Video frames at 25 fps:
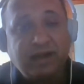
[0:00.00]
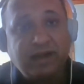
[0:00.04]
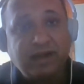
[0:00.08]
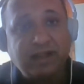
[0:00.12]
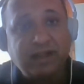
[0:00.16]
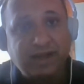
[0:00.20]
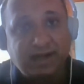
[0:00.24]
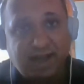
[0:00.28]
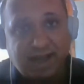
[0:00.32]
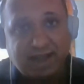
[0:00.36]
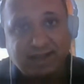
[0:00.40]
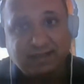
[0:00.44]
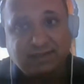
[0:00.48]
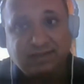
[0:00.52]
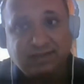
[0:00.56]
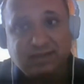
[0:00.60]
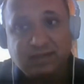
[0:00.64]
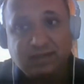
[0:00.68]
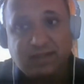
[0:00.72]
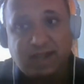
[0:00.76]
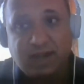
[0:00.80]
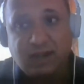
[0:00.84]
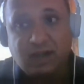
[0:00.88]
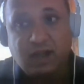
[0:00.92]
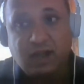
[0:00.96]
I
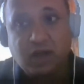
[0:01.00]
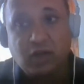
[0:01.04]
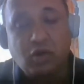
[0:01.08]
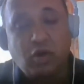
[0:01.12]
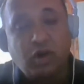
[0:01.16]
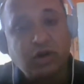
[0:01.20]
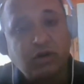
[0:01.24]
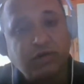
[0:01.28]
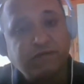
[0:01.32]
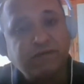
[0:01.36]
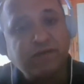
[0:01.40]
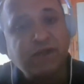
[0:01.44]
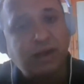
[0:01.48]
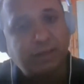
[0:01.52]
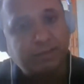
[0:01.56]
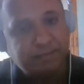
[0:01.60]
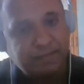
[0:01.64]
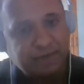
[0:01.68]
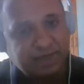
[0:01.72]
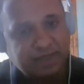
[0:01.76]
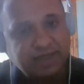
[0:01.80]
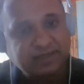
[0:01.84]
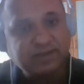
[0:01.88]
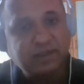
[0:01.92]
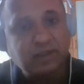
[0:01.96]
realized that a lot of
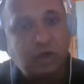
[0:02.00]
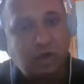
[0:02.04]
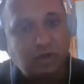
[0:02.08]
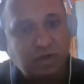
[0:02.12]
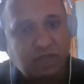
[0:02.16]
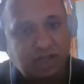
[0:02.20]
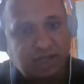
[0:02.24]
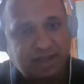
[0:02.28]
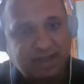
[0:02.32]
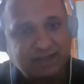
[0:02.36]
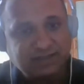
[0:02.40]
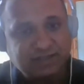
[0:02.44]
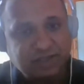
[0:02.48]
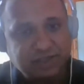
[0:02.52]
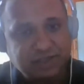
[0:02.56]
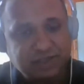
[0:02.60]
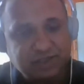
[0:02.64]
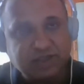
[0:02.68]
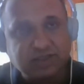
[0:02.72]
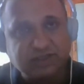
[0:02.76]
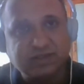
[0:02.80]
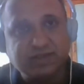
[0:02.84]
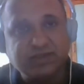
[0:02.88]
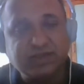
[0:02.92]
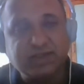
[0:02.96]
companies and
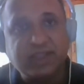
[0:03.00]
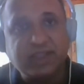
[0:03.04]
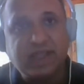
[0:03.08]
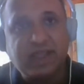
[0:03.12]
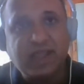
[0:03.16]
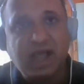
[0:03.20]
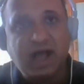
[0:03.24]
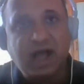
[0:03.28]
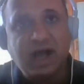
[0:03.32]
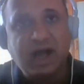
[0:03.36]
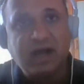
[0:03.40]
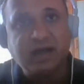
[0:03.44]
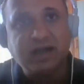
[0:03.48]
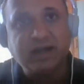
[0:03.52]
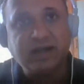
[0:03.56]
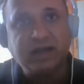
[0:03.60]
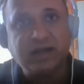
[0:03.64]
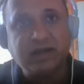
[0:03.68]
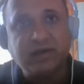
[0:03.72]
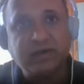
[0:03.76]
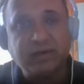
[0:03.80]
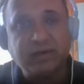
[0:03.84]
organizations, they are